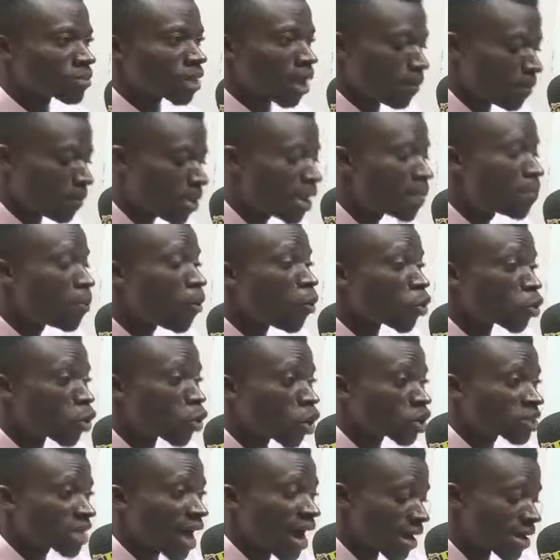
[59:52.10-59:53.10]
People will
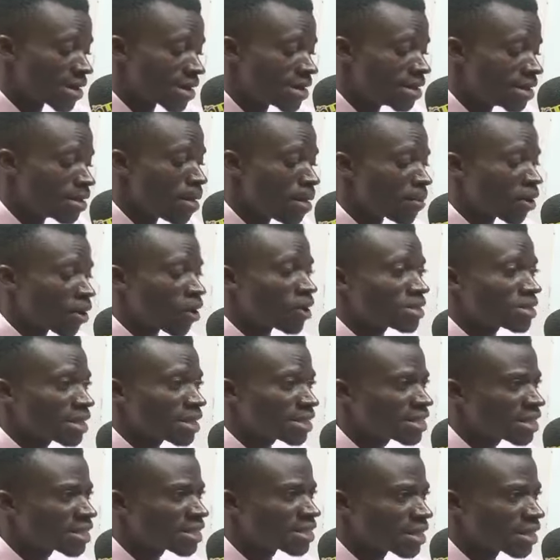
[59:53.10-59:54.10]
not agree because
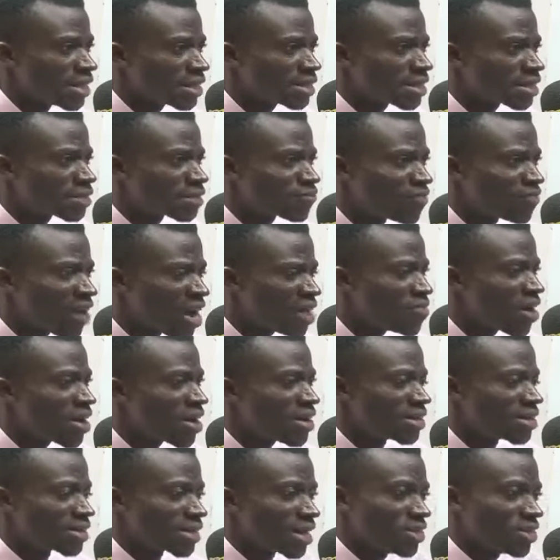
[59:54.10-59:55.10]
it is very,
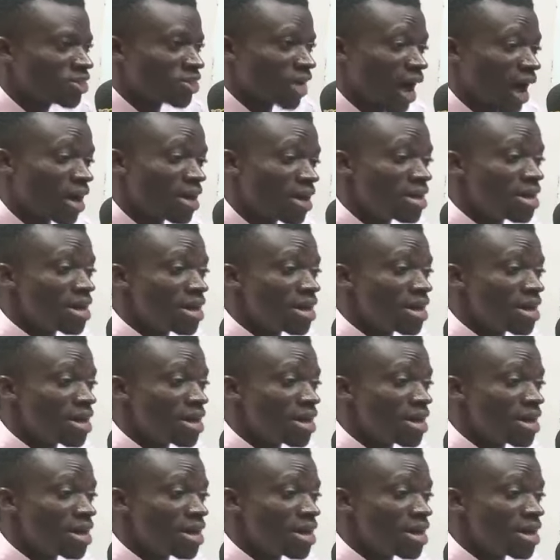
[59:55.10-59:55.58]
very essential.